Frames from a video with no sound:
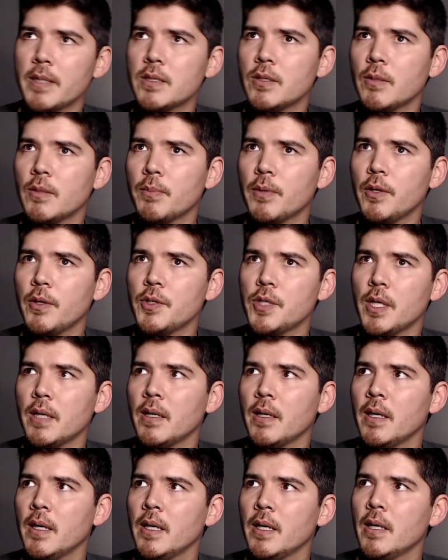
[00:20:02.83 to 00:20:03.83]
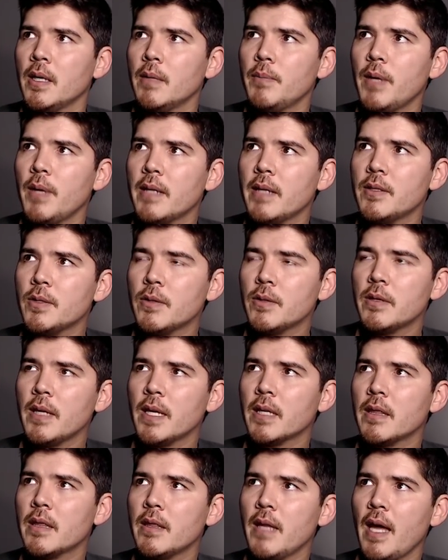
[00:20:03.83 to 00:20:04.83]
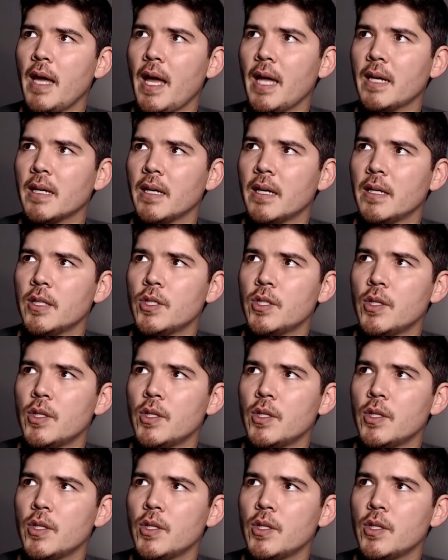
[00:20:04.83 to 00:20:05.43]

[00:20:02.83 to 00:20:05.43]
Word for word: to approach it but i do think that